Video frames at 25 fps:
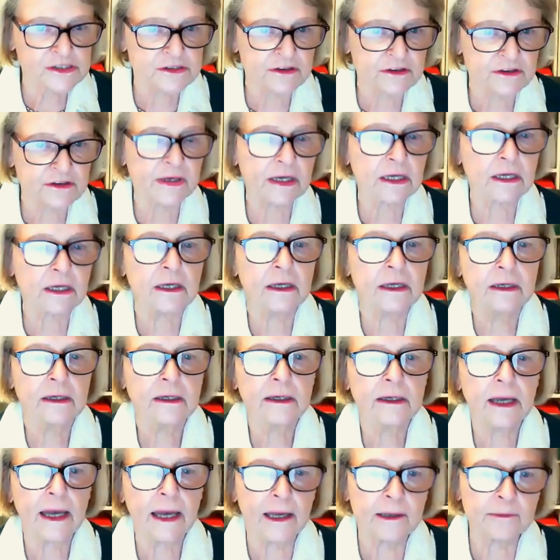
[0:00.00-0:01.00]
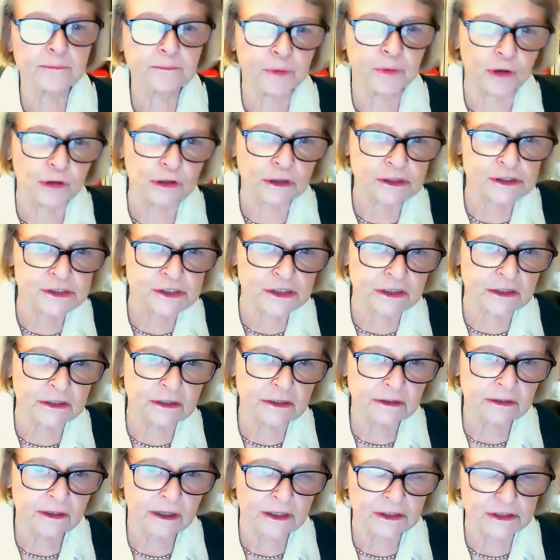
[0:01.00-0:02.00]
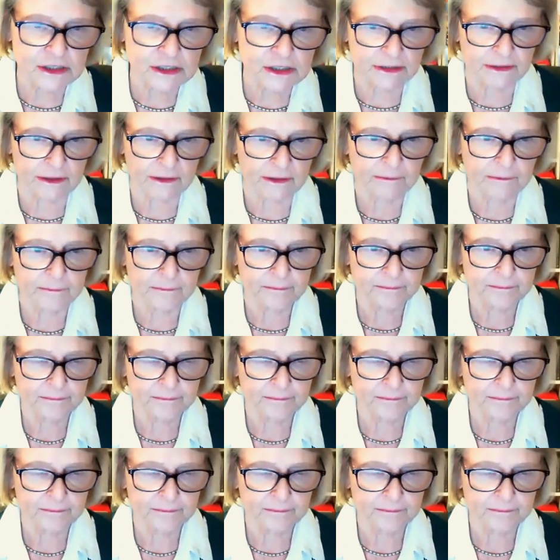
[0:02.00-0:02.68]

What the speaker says: civic and policy agenda.